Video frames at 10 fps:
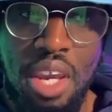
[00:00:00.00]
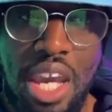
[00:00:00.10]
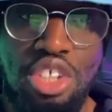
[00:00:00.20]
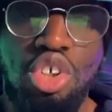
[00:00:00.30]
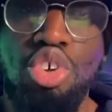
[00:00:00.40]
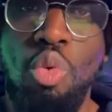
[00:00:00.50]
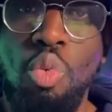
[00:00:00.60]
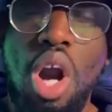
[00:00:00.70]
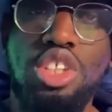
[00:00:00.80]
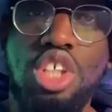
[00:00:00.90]
And so your
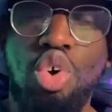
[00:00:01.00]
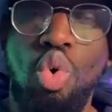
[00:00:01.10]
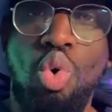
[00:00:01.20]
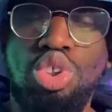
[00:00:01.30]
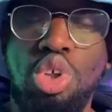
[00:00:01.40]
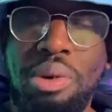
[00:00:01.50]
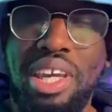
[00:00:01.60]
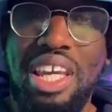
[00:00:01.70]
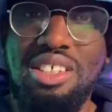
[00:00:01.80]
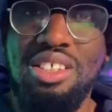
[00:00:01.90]
words can also
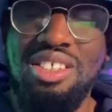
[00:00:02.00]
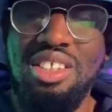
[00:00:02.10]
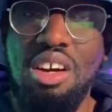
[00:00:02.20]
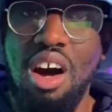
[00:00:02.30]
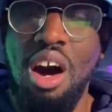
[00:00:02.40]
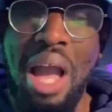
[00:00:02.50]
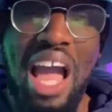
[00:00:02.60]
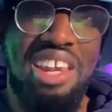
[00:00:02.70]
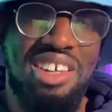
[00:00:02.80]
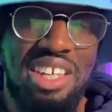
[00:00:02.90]
begin to stir up
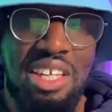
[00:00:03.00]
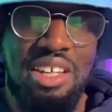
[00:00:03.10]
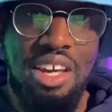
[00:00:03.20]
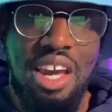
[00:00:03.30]
anarchy